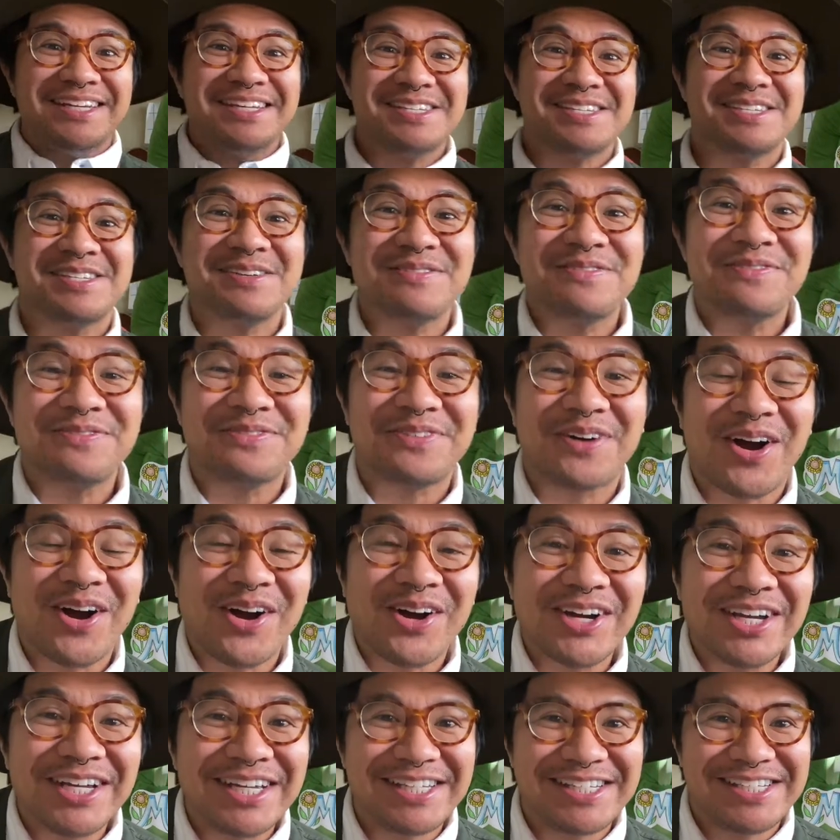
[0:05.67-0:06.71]

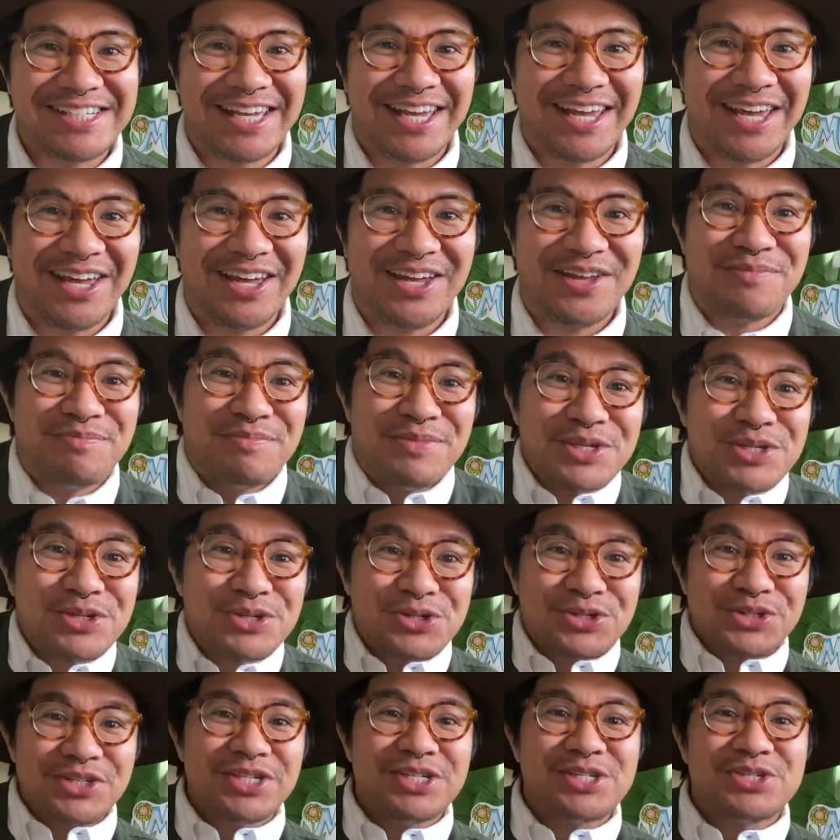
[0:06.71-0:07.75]
Safari Day. Mr.
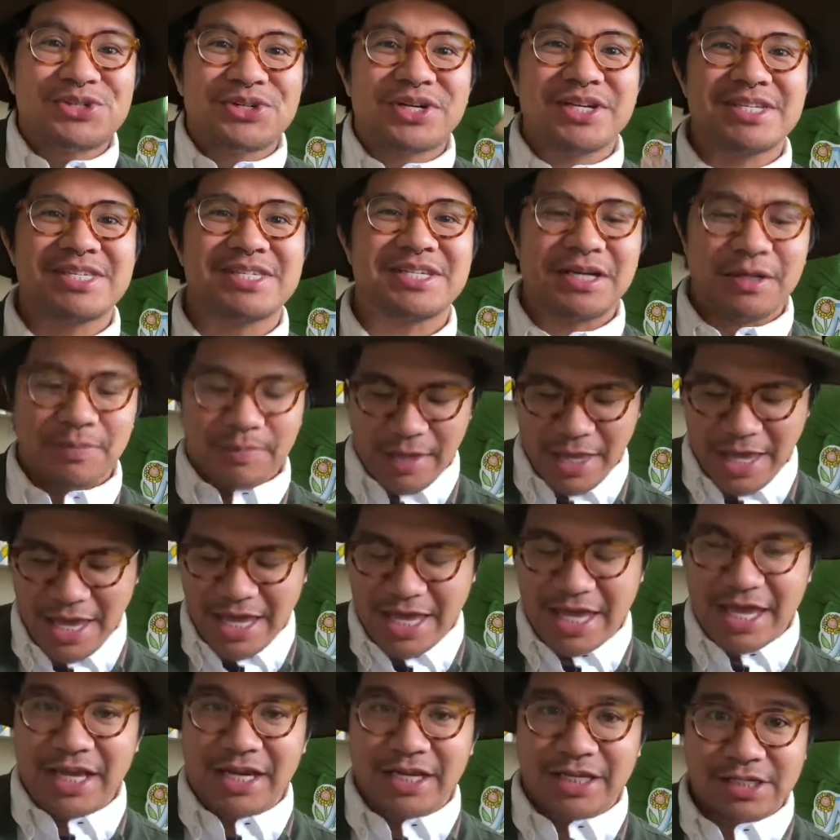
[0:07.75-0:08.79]
Genie is dressed up
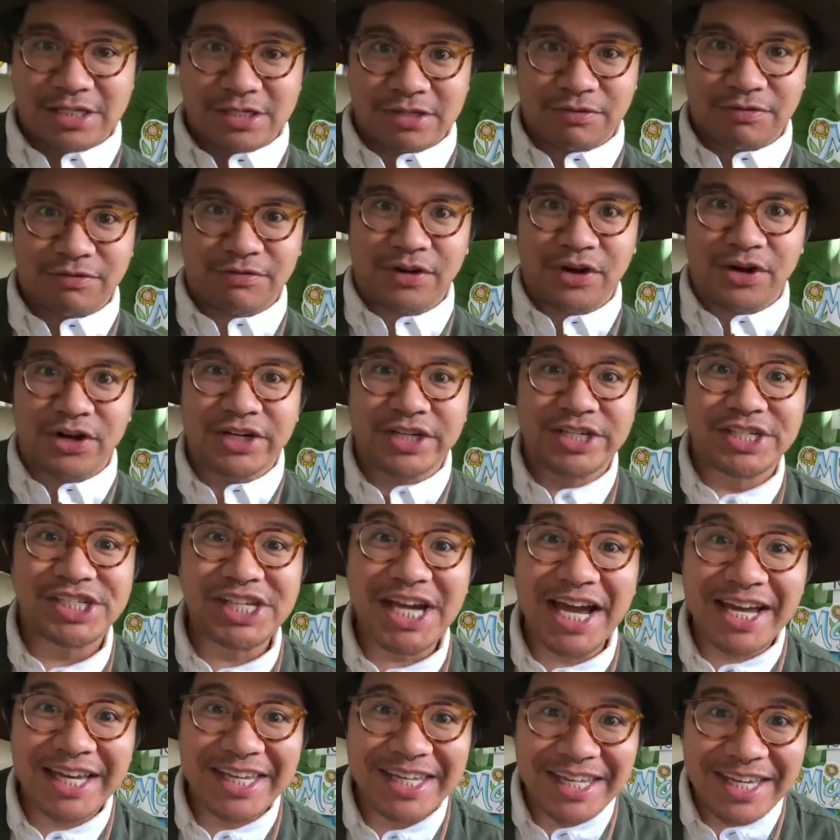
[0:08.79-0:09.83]
in his safari
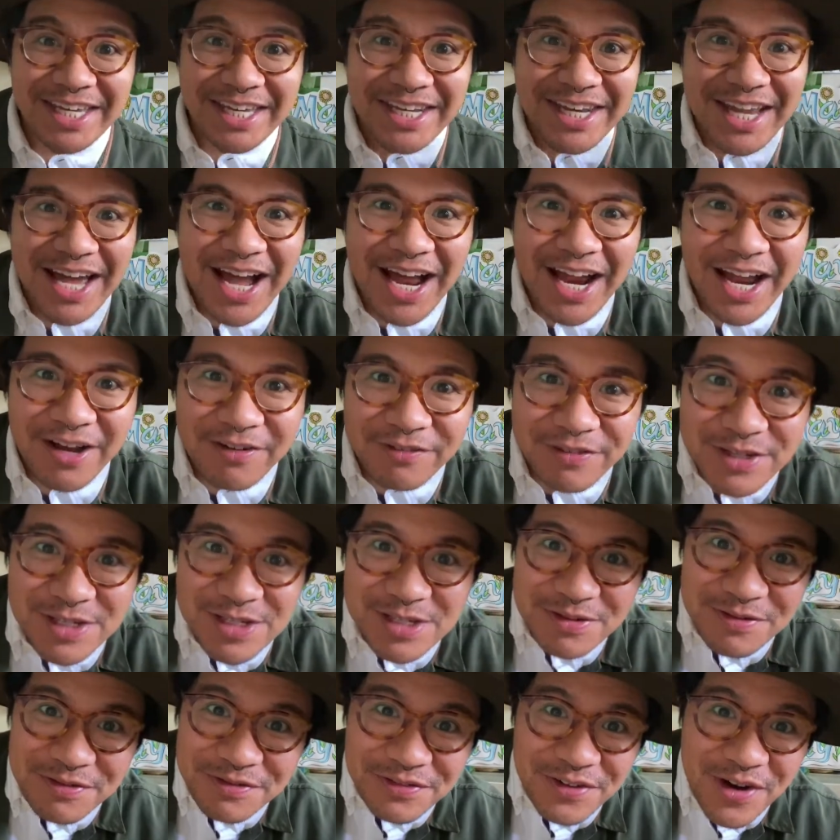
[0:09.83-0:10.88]
jacket. I have a
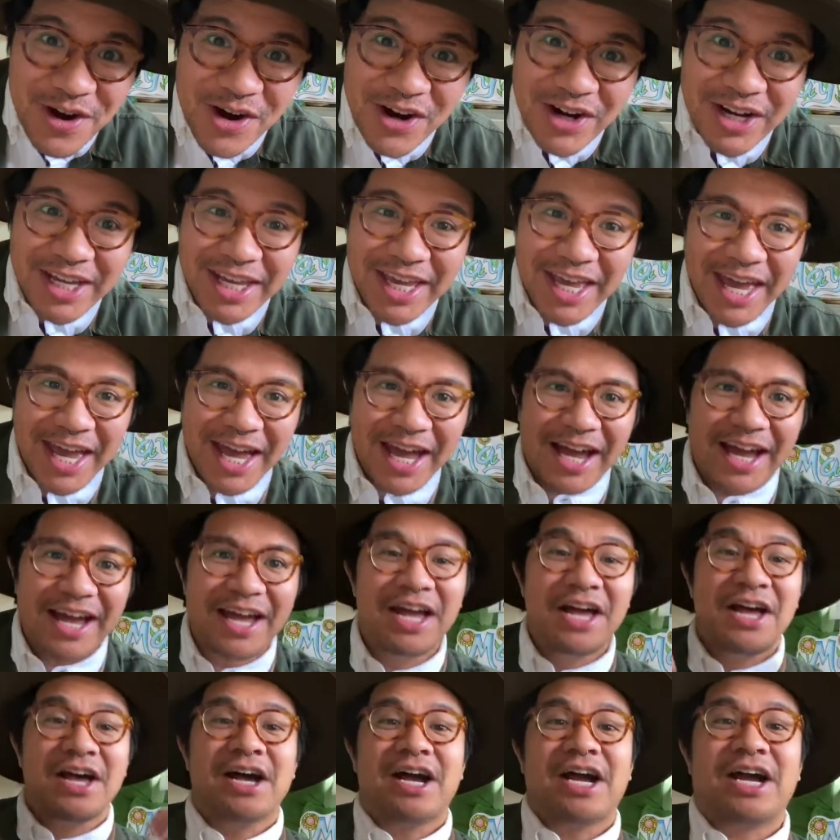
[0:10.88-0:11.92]
safari hat.
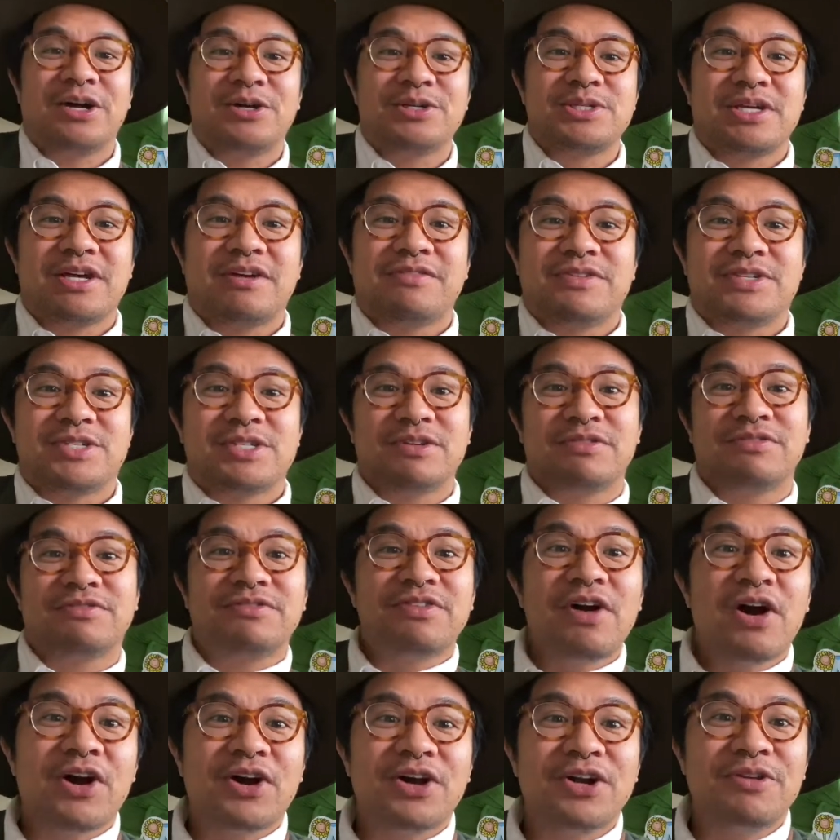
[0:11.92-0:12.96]
I also have a
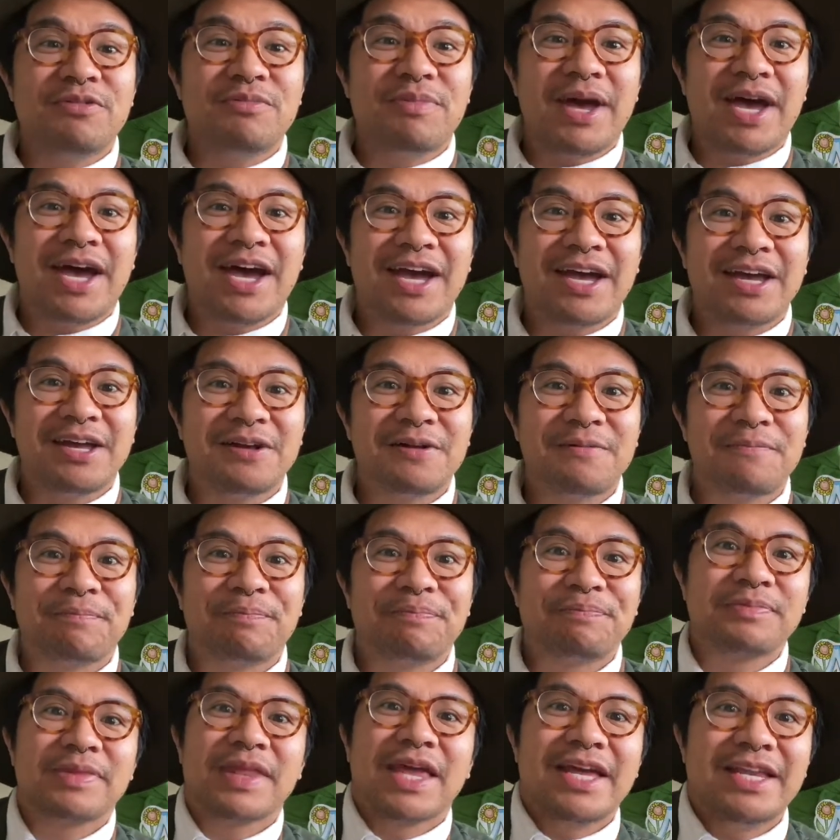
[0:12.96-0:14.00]
safari bag.
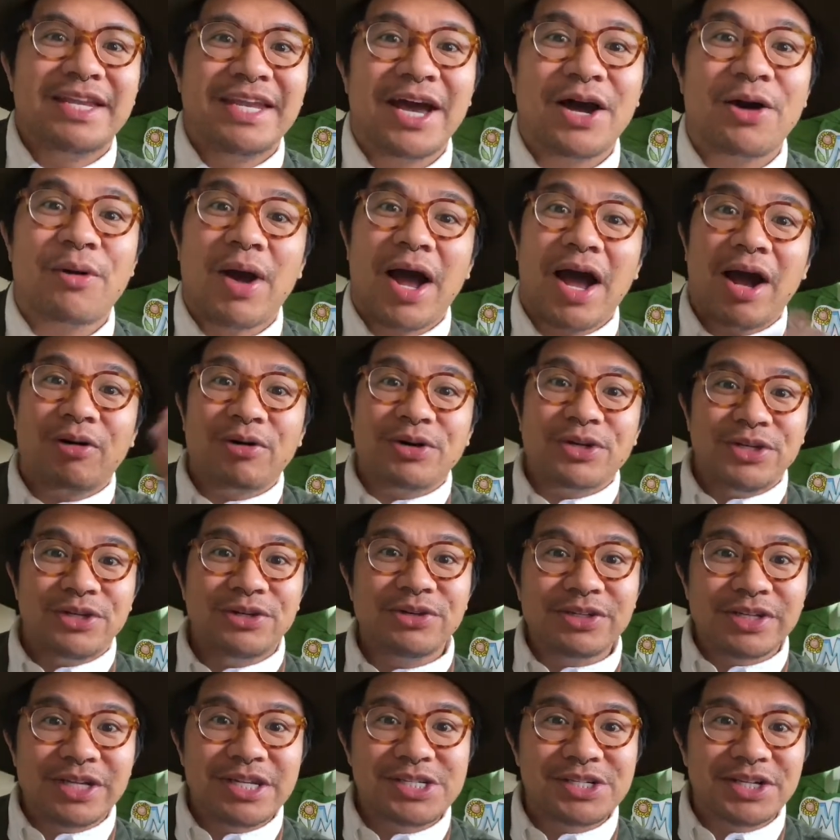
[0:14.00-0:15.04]
Now, how are you
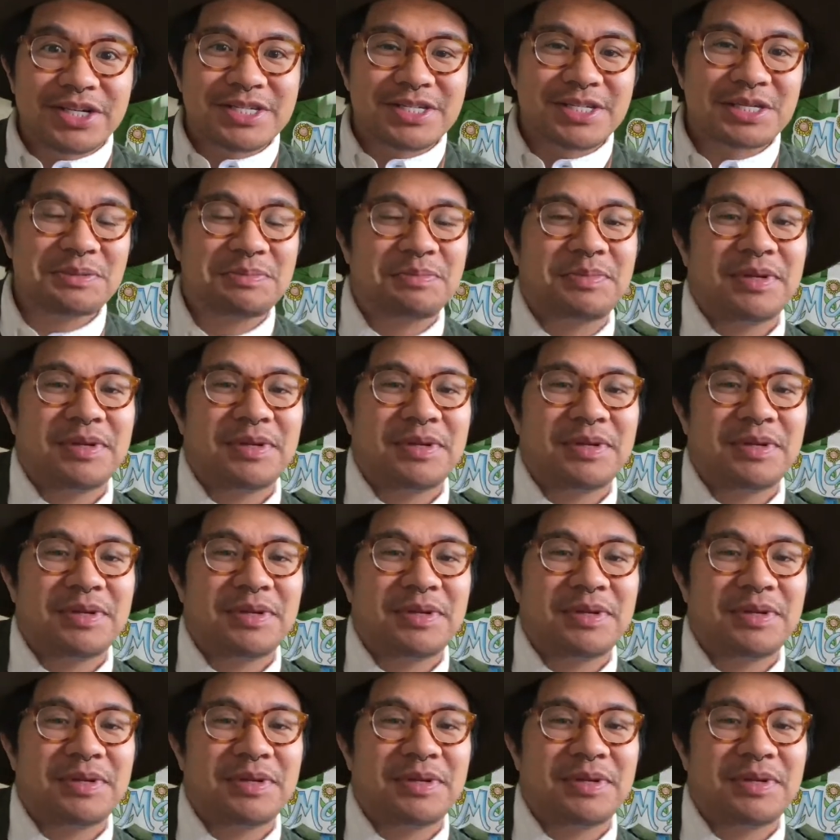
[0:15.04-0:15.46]
going to dress up